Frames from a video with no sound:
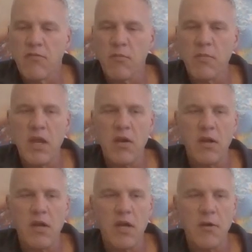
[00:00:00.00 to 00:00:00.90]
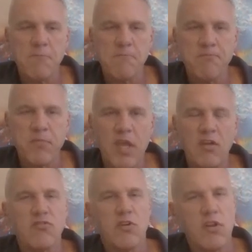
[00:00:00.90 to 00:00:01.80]
From there, um,
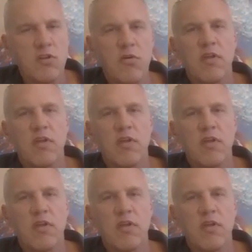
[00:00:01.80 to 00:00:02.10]
I started